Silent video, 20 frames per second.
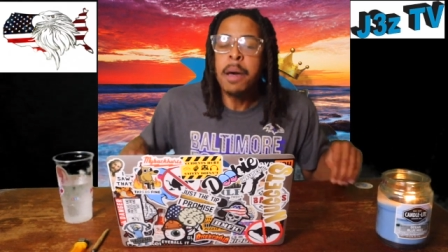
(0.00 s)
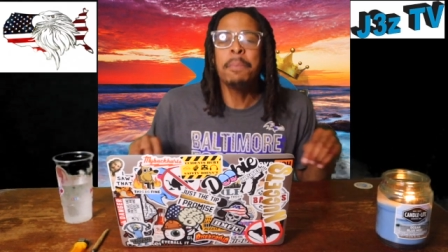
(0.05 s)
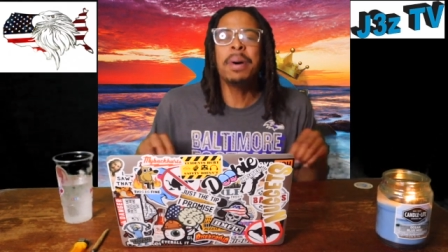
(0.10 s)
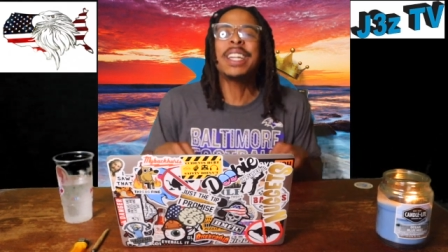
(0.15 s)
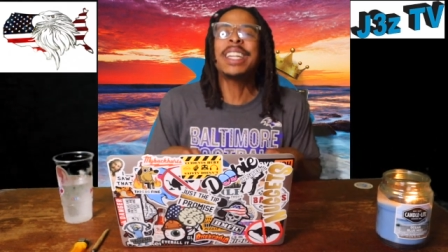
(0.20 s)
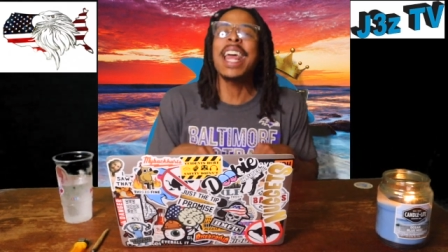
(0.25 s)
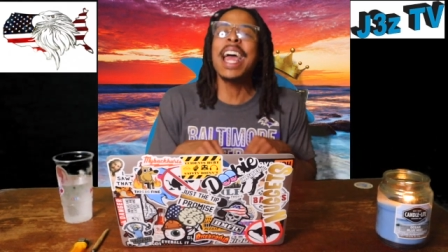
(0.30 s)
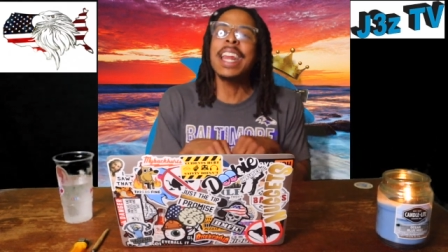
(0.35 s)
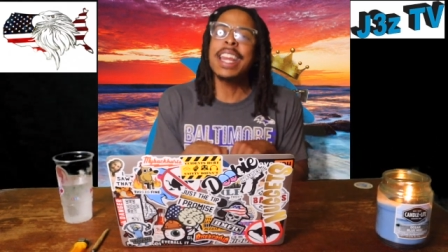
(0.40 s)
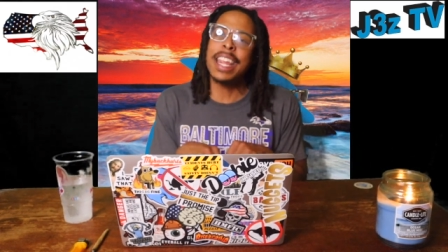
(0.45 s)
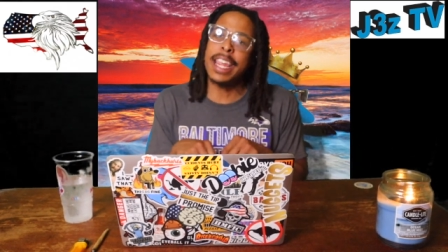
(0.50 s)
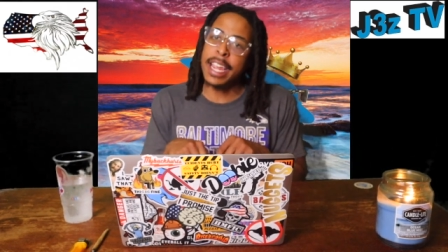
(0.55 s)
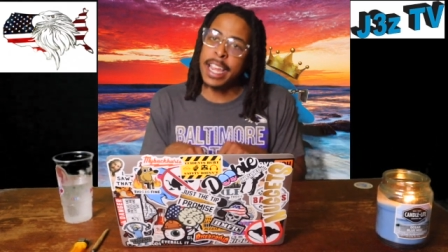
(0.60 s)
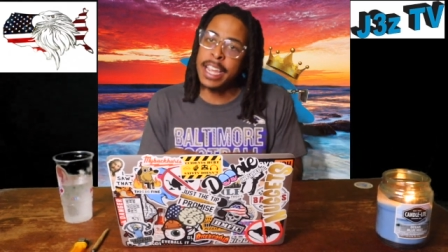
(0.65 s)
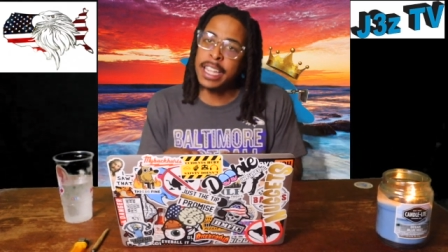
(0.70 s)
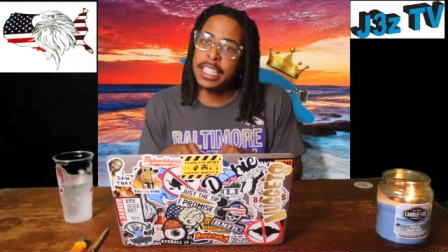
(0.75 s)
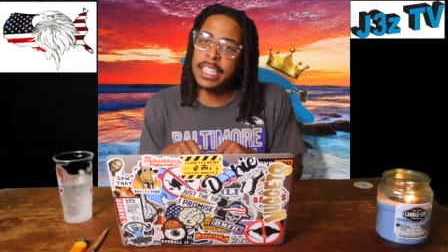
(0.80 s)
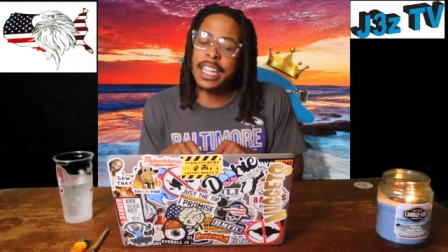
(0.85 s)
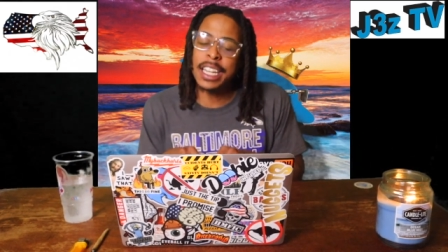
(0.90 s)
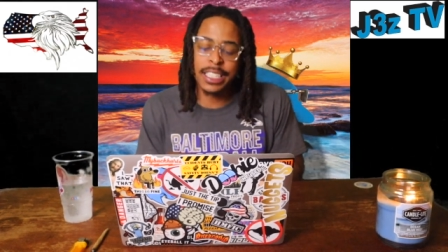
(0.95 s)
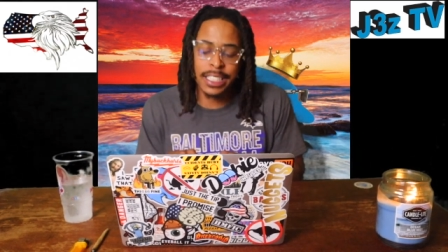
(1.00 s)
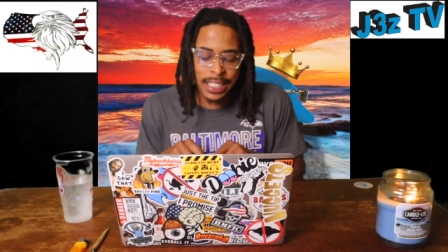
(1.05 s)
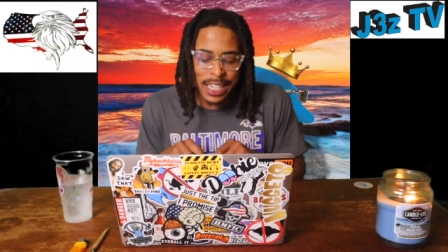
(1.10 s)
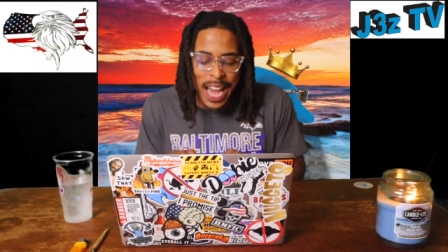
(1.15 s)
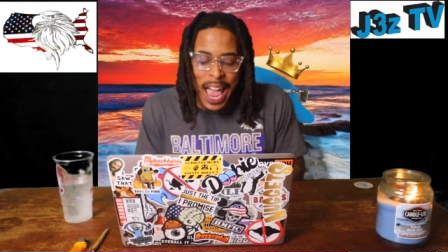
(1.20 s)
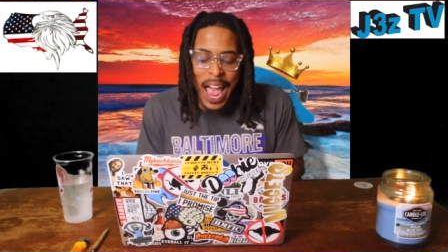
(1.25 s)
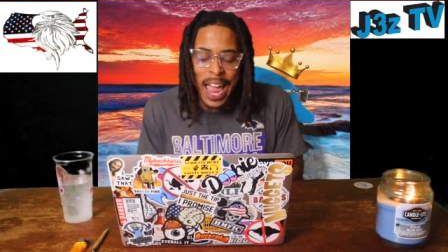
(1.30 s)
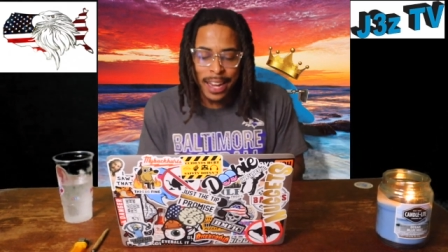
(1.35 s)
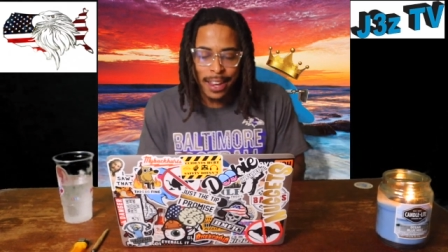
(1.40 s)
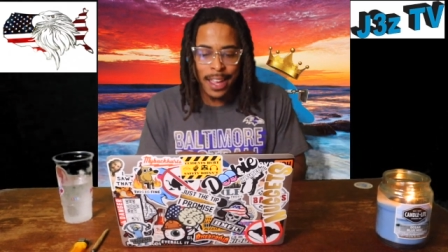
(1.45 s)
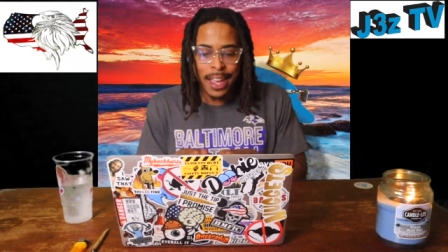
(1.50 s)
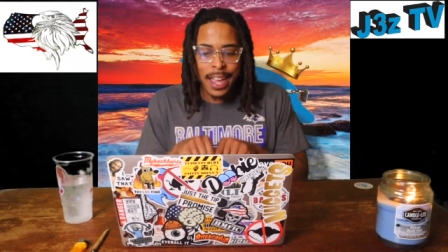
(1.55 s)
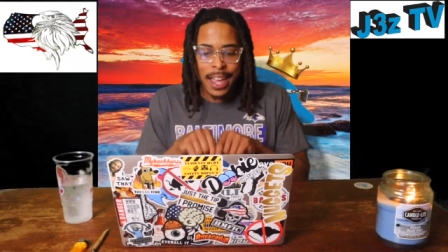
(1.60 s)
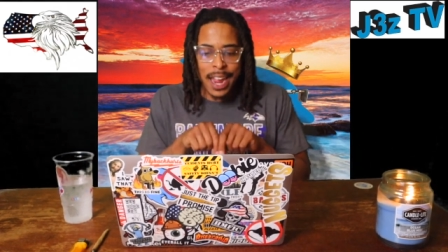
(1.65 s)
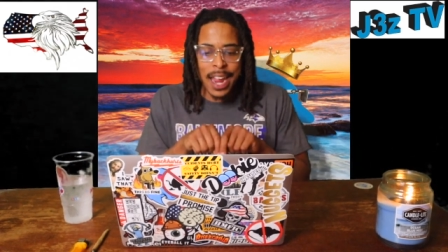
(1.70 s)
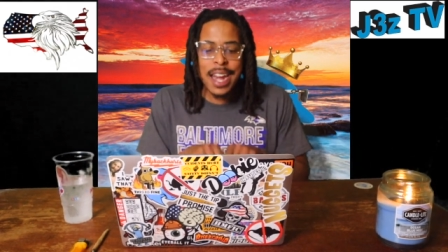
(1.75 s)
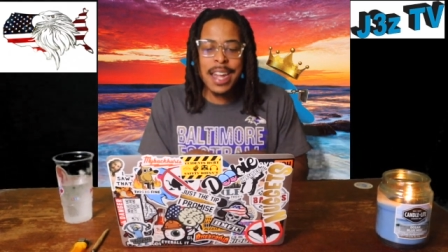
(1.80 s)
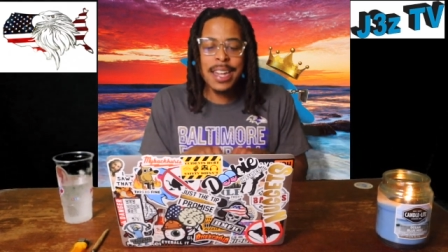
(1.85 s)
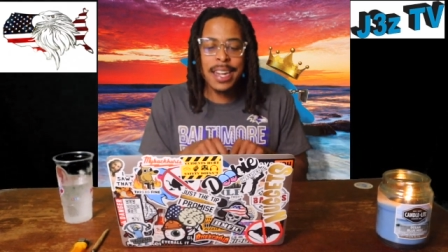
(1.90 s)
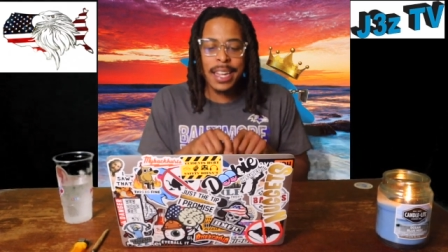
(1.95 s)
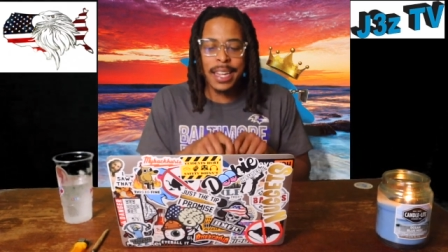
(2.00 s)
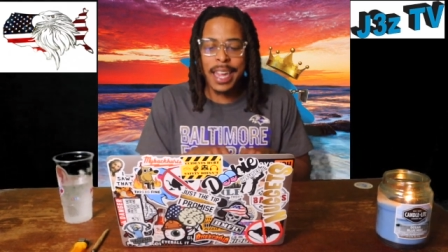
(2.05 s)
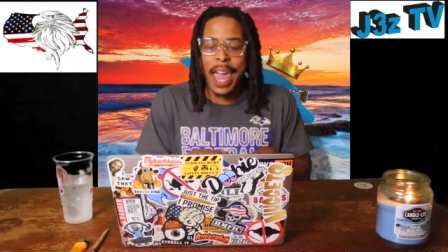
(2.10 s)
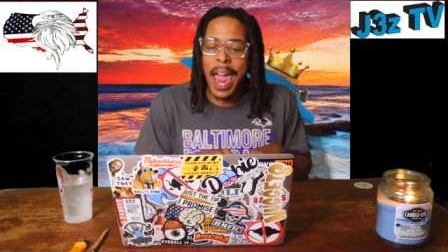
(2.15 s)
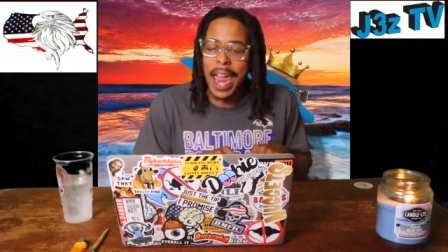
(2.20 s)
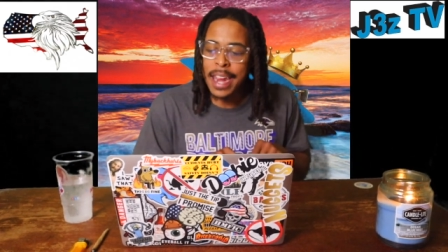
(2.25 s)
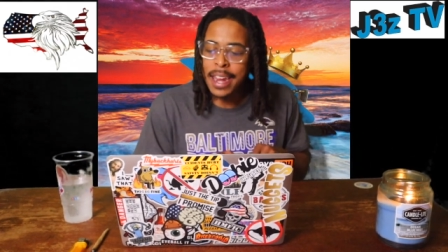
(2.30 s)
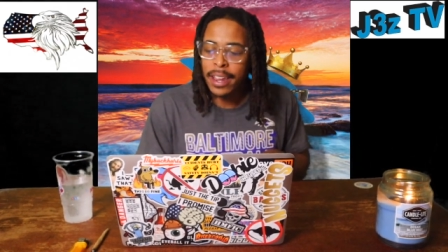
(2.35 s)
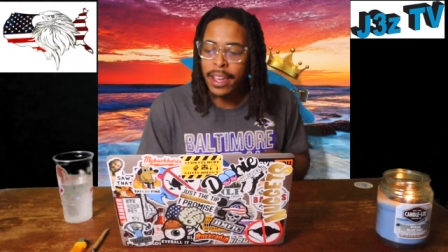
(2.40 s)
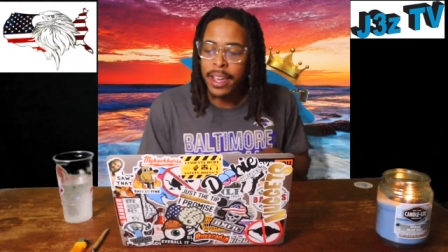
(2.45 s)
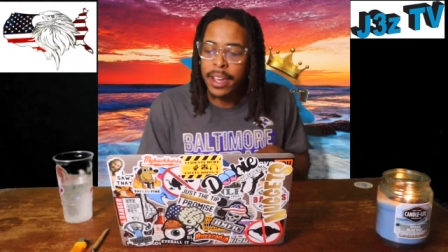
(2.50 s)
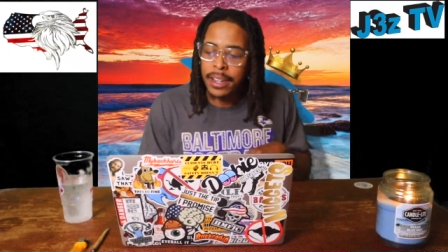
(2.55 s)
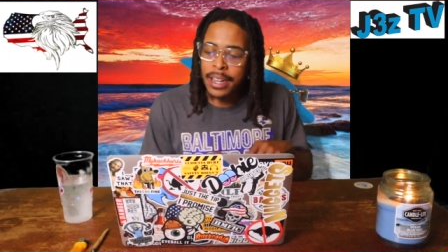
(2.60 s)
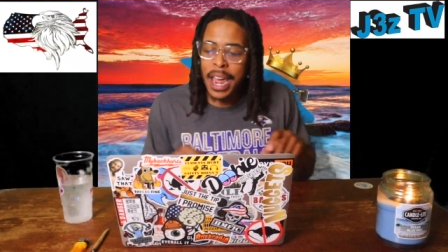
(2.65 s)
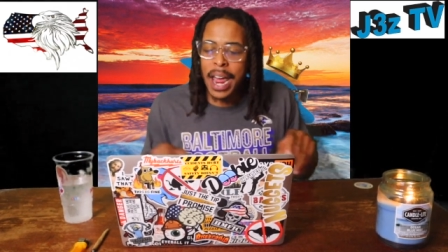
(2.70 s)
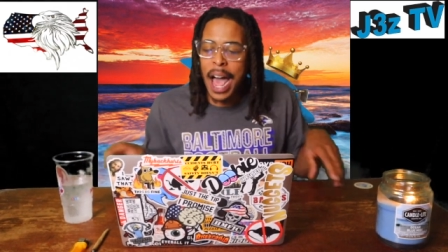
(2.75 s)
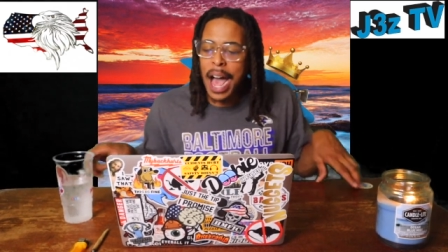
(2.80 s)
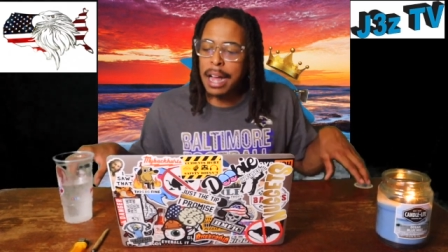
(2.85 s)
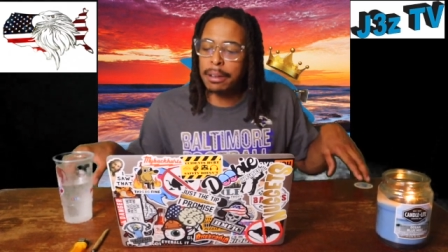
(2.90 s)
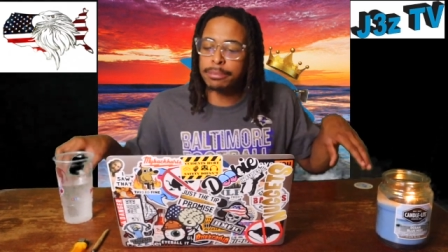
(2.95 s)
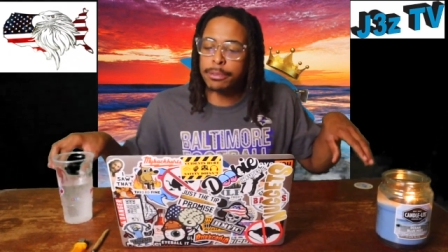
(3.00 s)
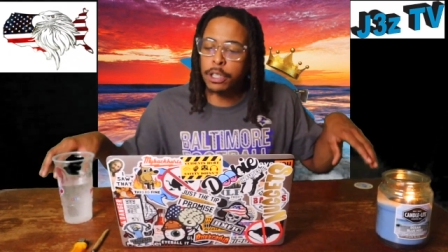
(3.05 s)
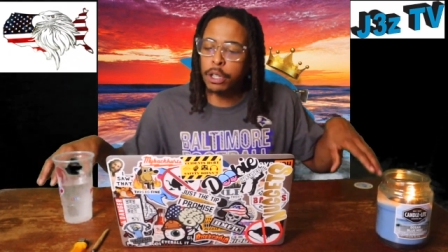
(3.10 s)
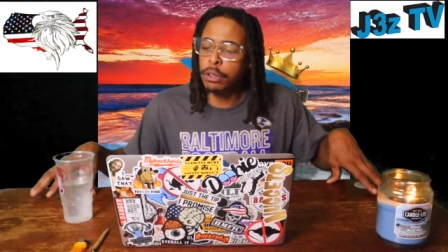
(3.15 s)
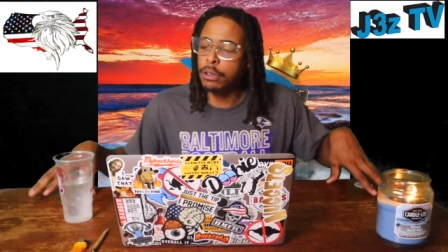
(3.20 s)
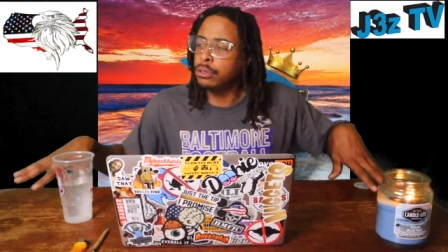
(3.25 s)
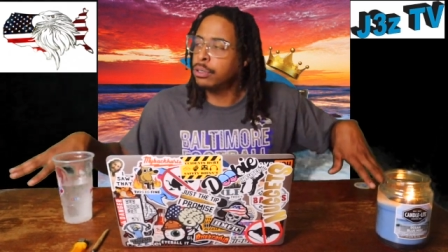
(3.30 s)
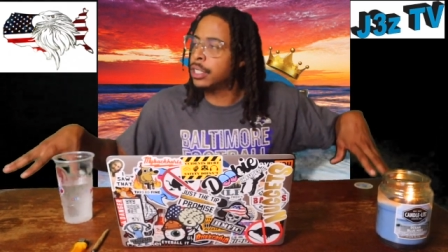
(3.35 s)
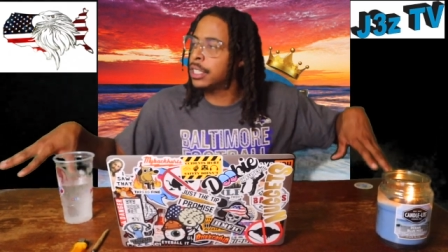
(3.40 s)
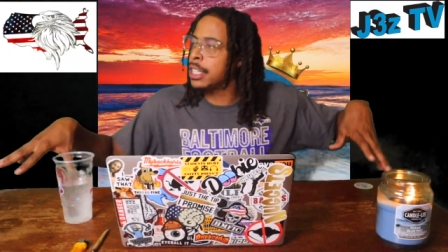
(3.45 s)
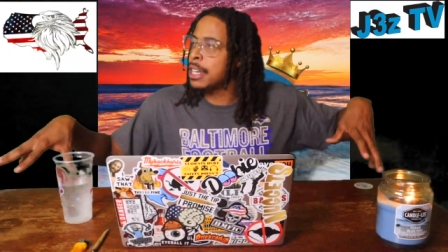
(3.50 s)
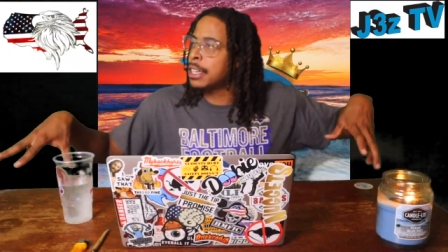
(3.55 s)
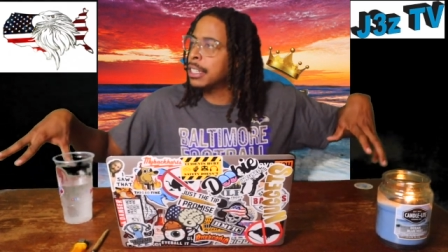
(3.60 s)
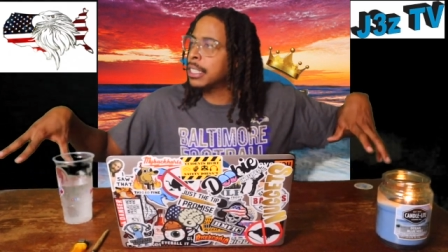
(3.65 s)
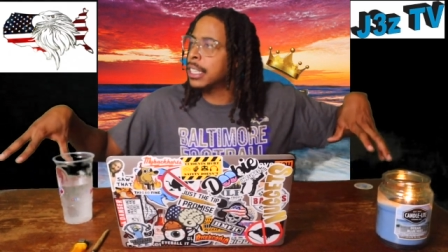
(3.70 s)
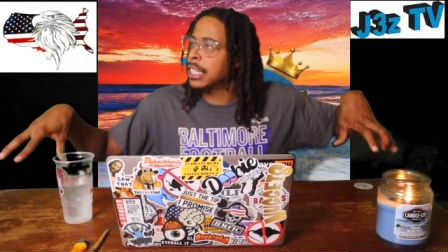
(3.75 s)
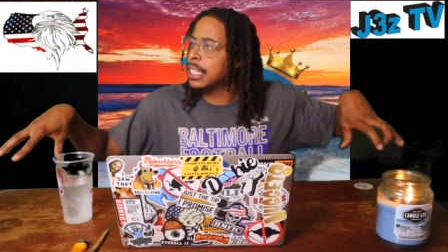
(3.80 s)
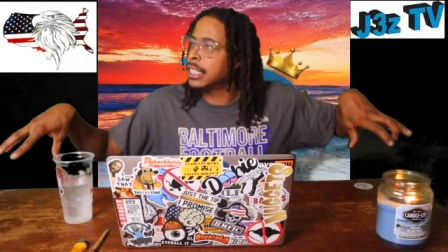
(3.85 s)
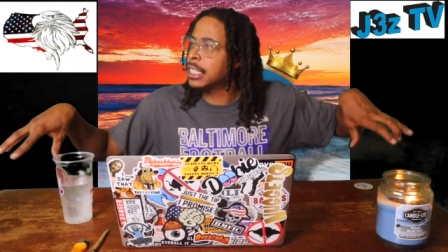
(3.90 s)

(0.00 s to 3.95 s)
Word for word: But that does not indicate that I'm choosing to